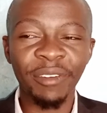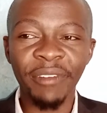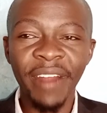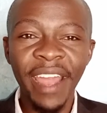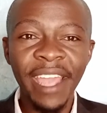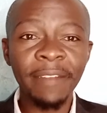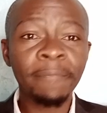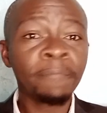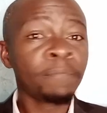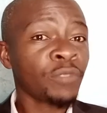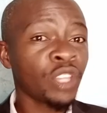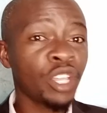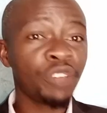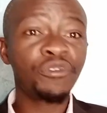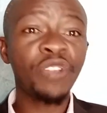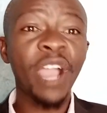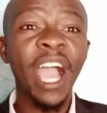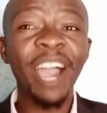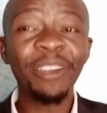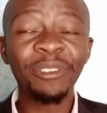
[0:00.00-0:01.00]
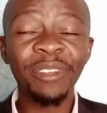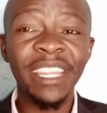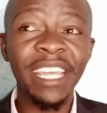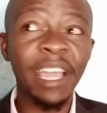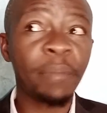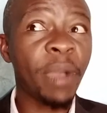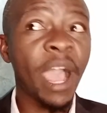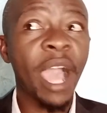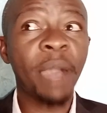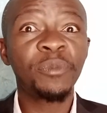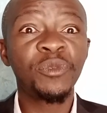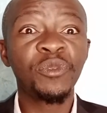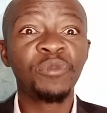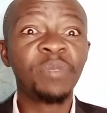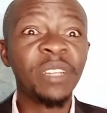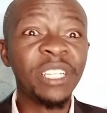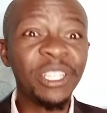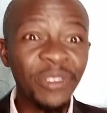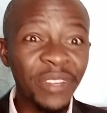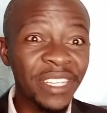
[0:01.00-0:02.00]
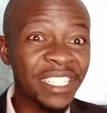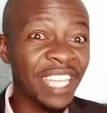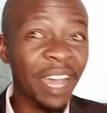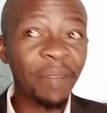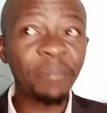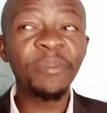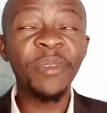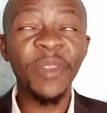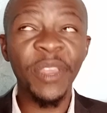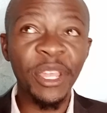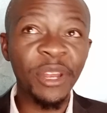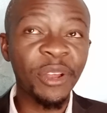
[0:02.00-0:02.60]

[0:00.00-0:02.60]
All right, if you're out there, perhaps you've been doing something,